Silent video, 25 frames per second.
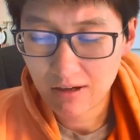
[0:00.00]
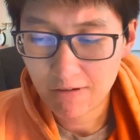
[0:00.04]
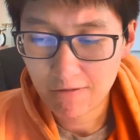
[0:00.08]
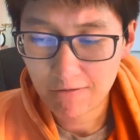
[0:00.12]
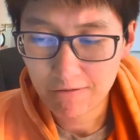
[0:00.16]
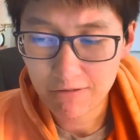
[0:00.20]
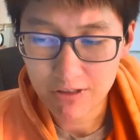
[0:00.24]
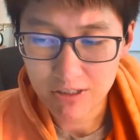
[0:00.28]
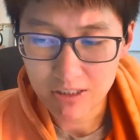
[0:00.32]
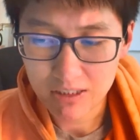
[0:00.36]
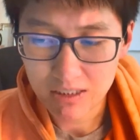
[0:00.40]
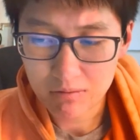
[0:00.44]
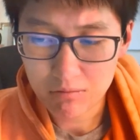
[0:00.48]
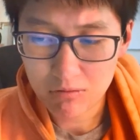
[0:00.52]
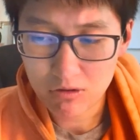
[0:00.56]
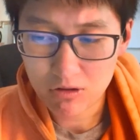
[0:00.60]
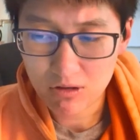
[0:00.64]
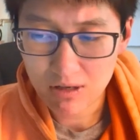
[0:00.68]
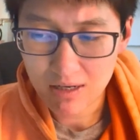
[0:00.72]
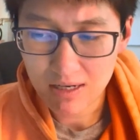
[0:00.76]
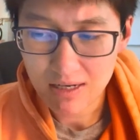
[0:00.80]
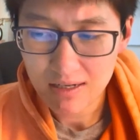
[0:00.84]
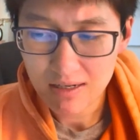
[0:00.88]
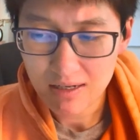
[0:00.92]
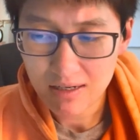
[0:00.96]

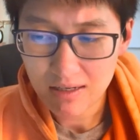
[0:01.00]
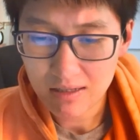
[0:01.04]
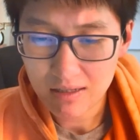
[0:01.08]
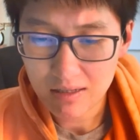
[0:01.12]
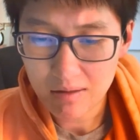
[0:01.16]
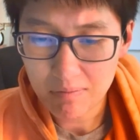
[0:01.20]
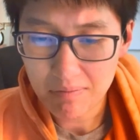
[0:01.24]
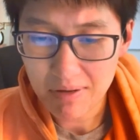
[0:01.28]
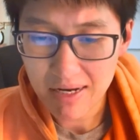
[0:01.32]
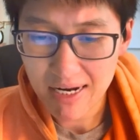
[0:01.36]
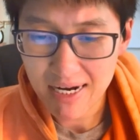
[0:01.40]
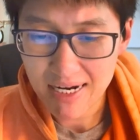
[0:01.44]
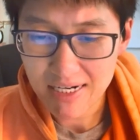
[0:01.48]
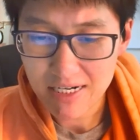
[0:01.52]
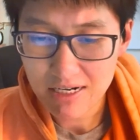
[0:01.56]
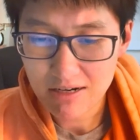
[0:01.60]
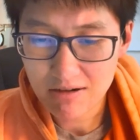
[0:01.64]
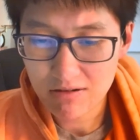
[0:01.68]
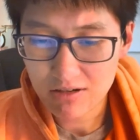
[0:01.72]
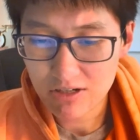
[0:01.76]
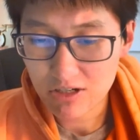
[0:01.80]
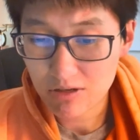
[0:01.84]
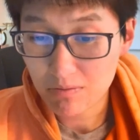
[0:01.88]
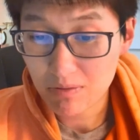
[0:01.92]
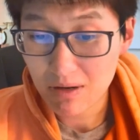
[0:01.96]
Furthermore, the
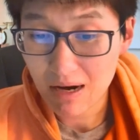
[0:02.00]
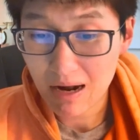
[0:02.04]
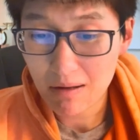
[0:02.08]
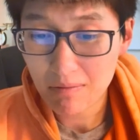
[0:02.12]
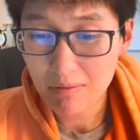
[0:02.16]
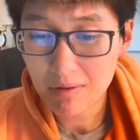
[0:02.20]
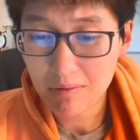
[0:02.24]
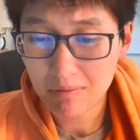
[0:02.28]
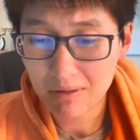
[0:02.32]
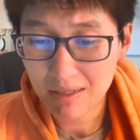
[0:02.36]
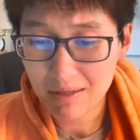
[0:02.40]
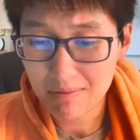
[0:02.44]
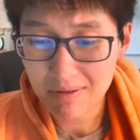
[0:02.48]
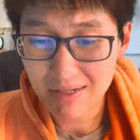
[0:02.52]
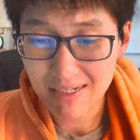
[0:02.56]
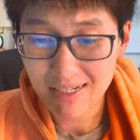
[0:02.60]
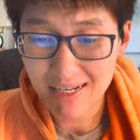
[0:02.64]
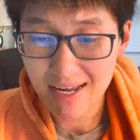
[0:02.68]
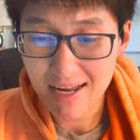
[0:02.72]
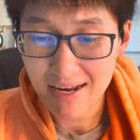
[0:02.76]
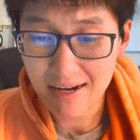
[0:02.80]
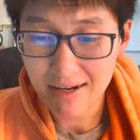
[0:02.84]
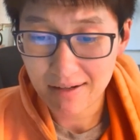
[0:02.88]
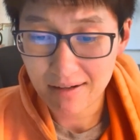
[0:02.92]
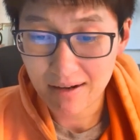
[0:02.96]
patient should probably be
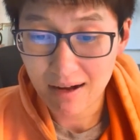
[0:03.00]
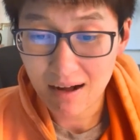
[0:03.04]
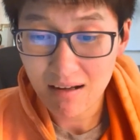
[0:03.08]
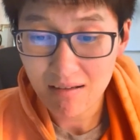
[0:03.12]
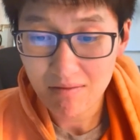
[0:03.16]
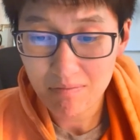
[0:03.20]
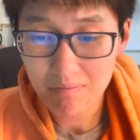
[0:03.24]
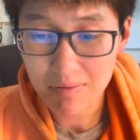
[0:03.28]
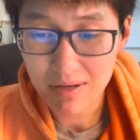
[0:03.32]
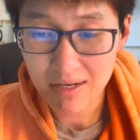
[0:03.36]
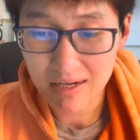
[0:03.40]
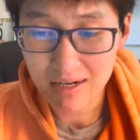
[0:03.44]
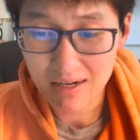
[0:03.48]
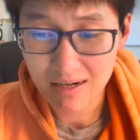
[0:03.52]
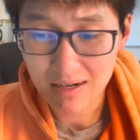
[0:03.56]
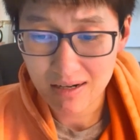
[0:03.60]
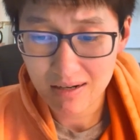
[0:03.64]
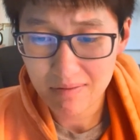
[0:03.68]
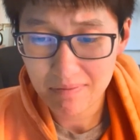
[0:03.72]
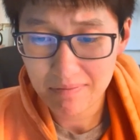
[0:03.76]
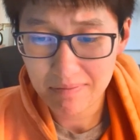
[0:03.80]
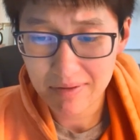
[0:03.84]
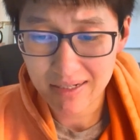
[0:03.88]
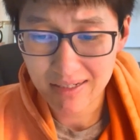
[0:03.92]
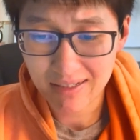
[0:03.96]
taken off
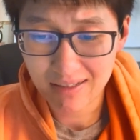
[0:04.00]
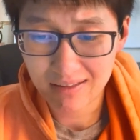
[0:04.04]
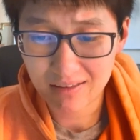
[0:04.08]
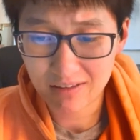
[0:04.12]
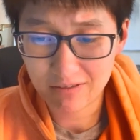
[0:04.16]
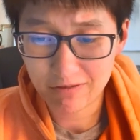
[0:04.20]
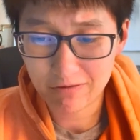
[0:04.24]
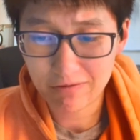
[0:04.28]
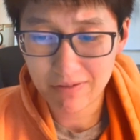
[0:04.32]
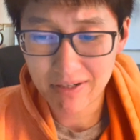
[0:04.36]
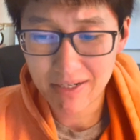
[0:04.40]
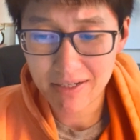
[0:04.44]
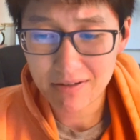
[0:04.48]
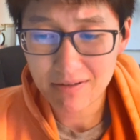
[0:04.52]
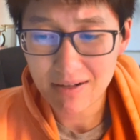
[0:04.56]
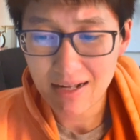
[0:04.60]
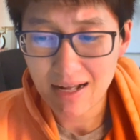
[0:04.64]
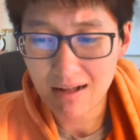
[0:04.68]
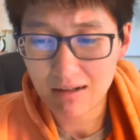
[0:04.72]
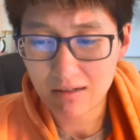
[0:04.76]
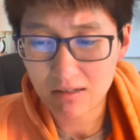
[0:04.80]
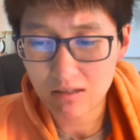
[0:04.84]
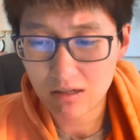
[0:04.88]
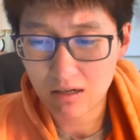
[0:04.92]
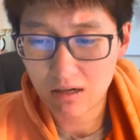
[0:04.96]
beer because of fetal
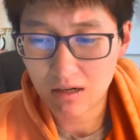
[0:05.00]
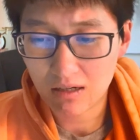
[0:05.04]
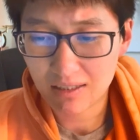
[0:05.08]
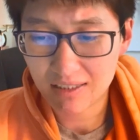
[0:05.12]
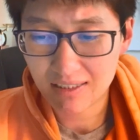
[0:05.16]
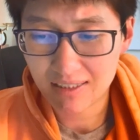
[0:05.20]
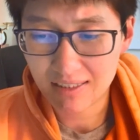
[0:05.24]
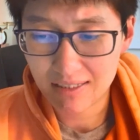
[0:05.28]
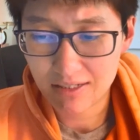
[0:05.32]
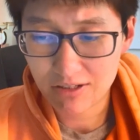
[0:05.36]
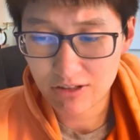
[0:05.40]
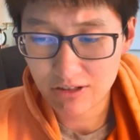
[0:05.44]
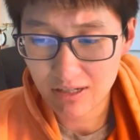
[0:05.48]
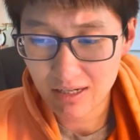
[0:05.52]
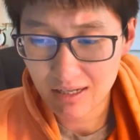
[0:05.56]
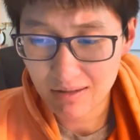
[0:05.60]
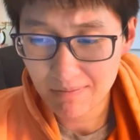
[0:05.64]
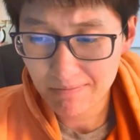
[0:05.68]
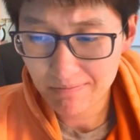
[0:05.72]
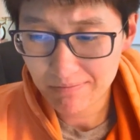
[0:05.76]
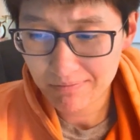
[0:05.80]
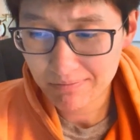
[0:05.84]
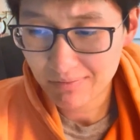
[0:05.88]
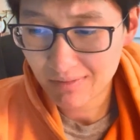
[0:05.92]
alcohol syndrome